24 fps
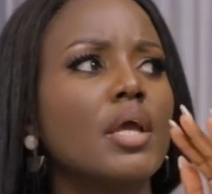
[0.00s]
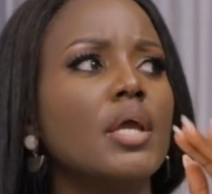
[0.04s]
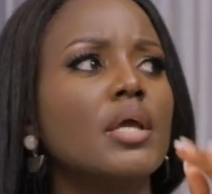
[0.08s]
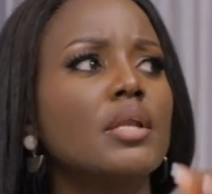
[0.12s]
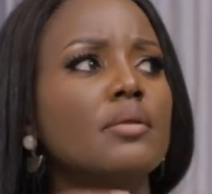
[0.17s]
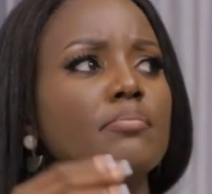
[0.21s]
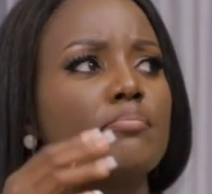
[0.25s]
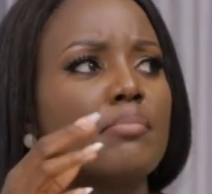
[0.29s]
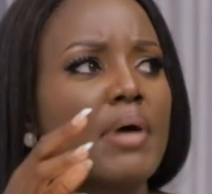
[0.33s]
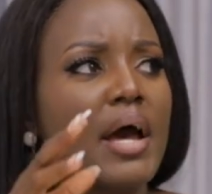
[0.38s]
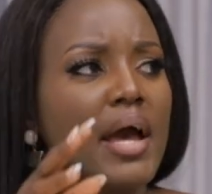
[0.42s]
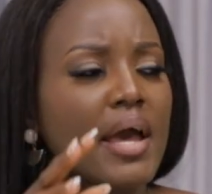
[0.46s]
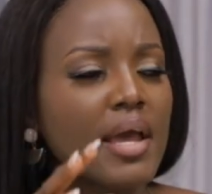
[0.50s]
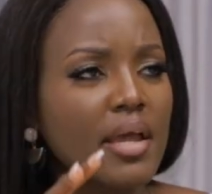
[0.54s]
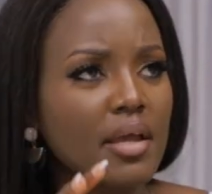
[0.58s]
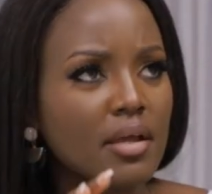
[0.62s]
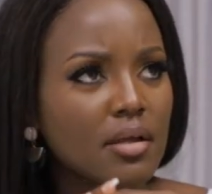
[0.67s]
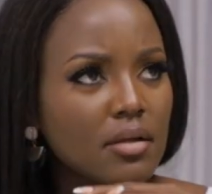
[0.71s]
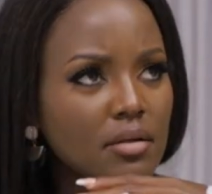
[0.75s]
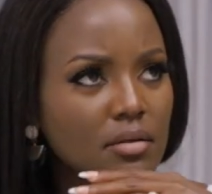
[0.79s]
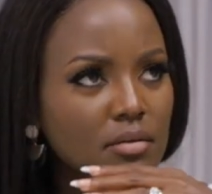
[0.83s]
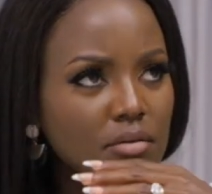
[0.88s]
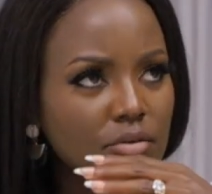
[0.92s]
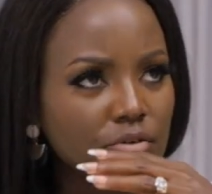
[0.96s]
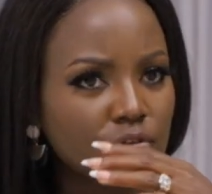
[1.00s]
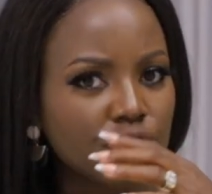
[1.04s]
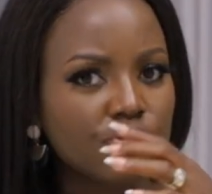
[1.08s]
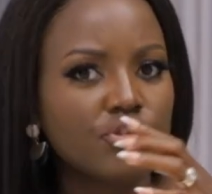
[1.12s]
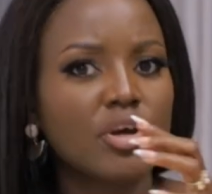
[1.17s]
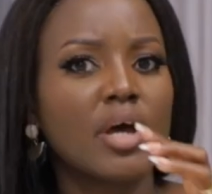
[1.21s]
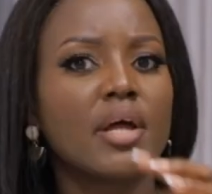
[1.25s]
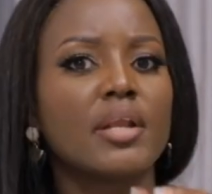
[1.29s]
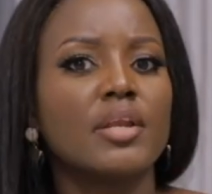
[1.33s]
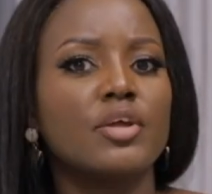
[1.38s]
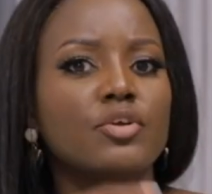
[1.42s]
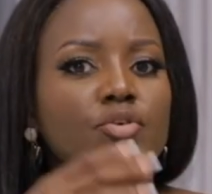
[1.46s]
In my
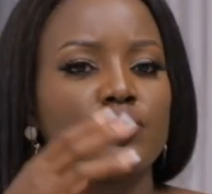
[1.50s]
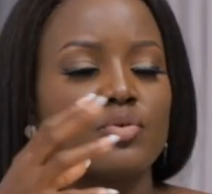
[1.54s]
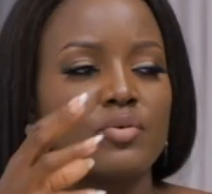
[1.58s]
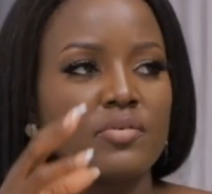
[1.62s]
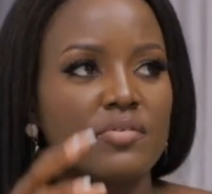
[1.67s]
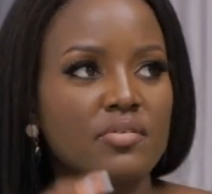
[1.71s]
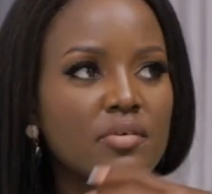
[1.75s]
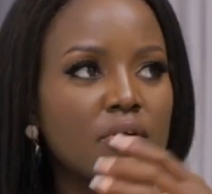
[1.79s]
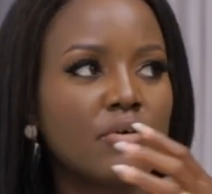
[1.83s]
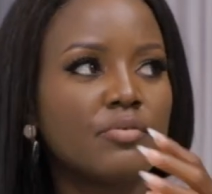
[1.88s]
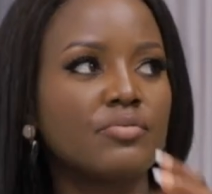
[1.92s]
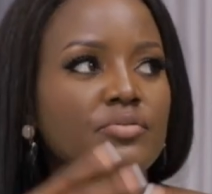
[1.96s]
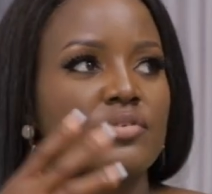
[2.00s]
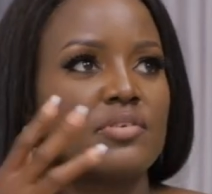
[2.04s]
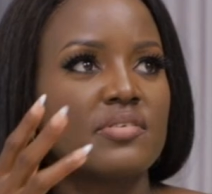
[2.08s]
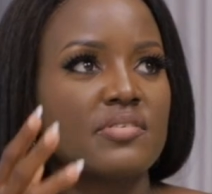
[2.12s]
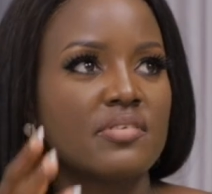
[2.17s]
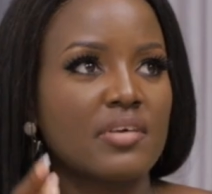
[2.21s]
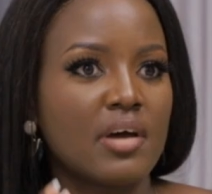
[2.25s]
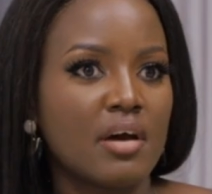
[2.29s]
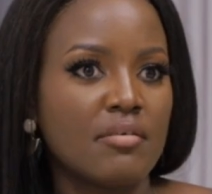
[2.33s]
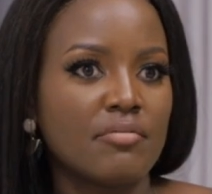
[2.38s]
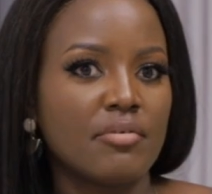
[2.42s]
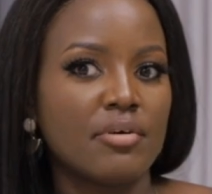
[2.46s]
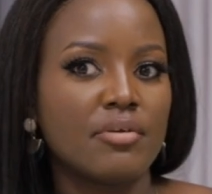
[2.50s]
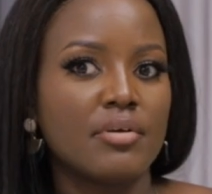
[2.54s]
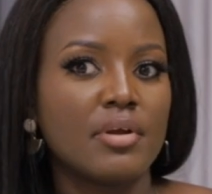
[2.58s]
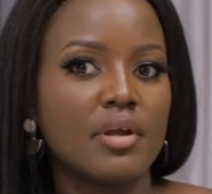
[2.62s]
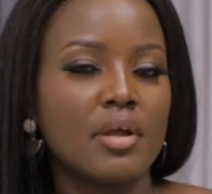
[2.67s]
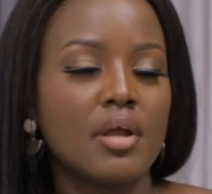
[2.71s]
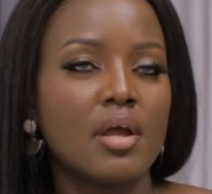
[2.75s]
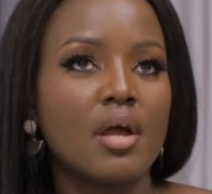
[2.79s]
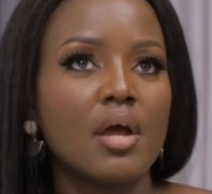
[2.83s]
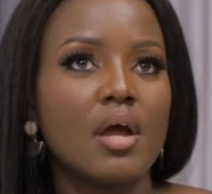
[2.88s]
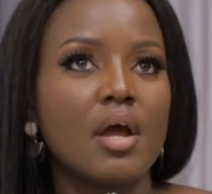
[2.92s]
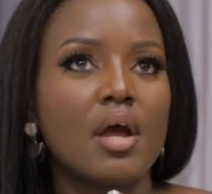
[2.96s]
journey to
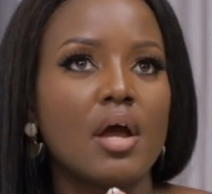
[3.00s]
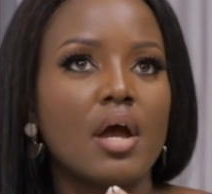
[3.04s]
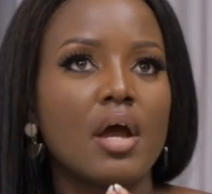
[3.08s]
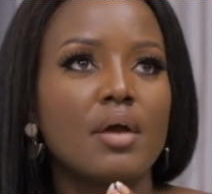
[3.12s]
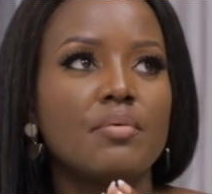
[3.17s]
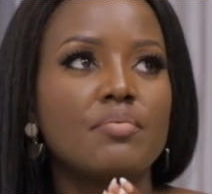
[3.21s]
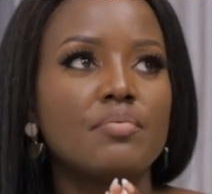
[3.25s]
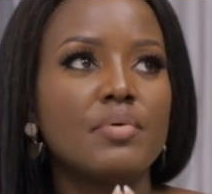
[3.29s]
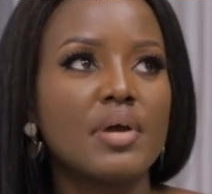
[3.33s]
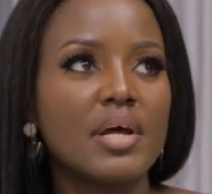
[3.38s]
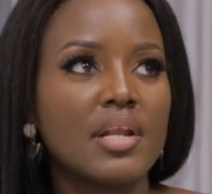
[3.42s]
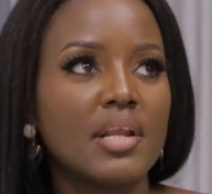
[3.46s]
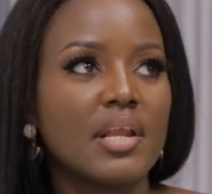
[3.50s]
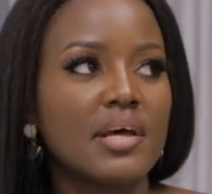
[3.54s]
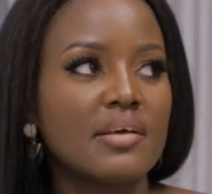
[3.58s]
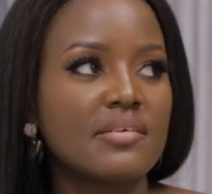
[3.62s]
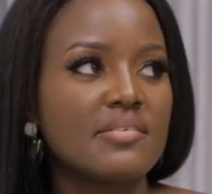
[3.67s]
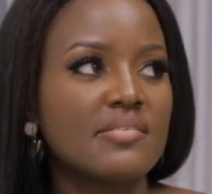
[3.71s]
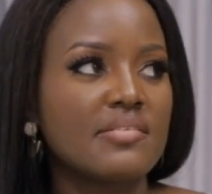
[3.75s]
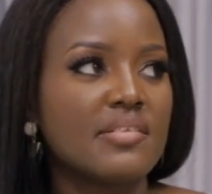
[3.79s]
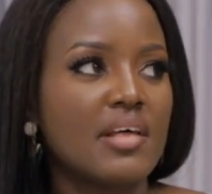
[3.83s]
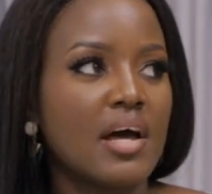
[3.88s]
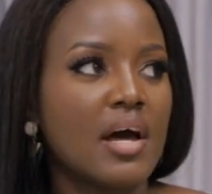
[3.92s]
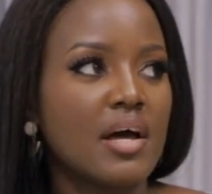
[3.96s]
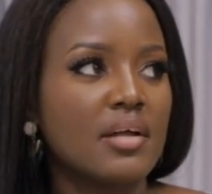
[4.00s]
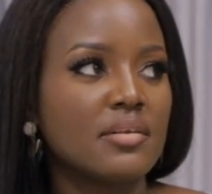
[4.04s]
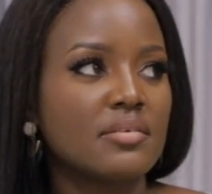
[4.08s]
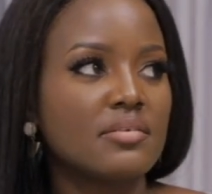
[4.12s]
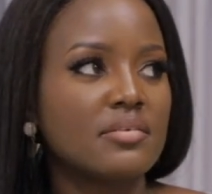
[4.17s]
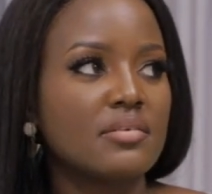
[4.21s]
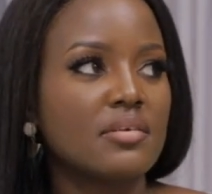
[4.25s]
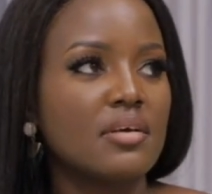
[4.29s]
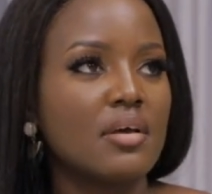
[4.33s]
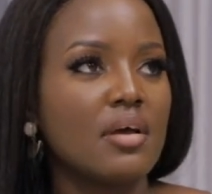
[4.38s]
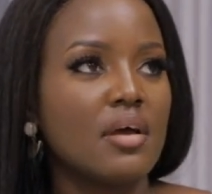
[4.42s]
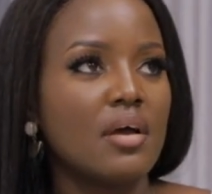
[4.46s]
self-discovery, I realized
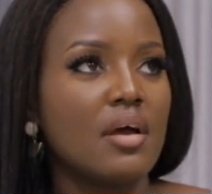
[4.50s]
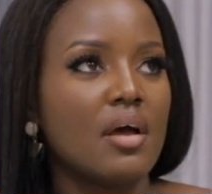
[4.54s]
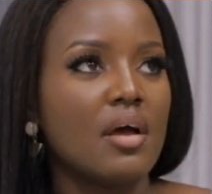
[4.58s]
that,